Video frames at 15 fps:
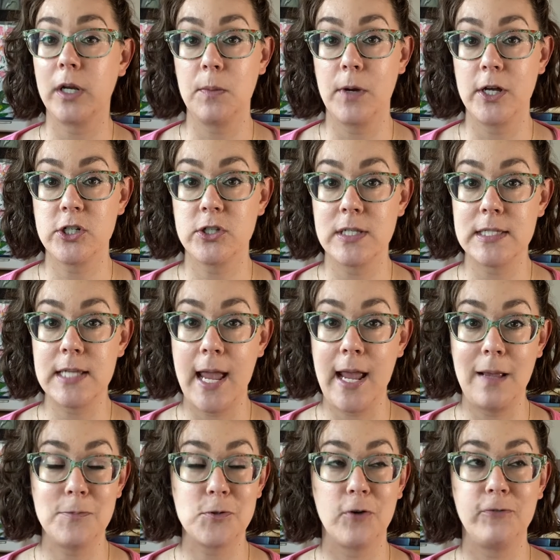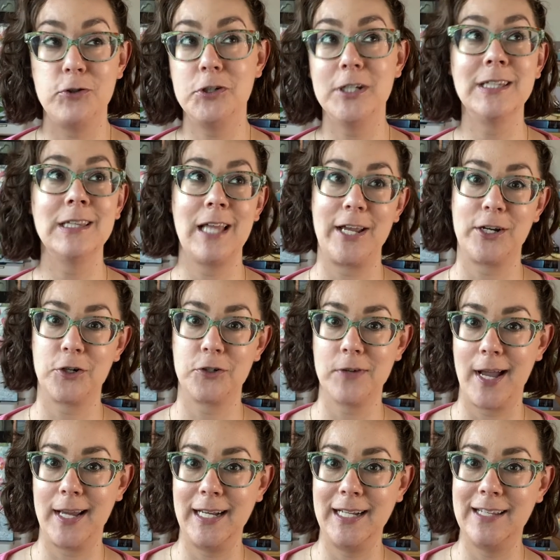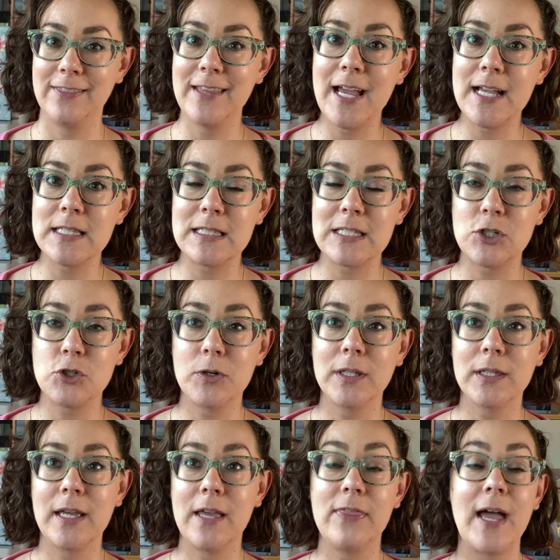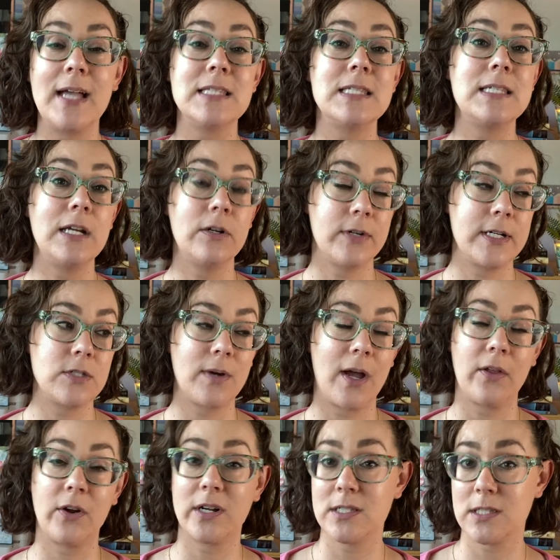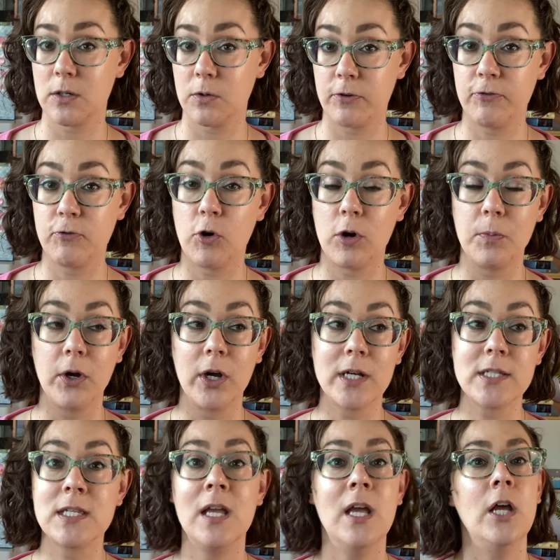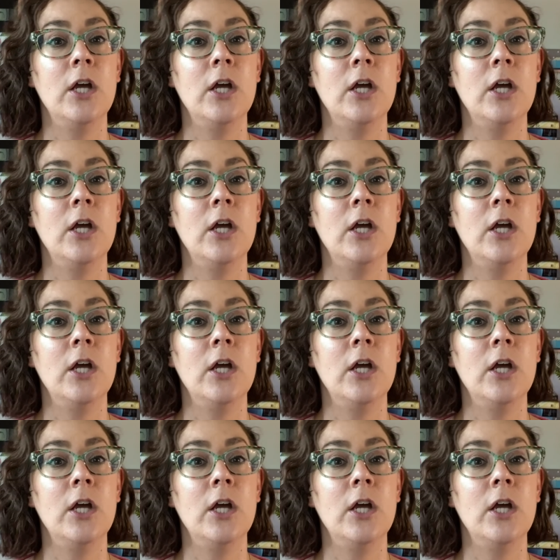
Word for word: much the same. So if you didn't like her writing in that trill in that series, rather, because there were four books,